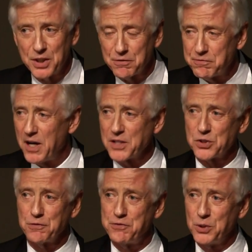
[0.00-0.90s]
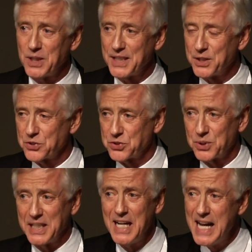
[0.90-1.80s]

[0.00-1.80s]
the fossil fuel industry,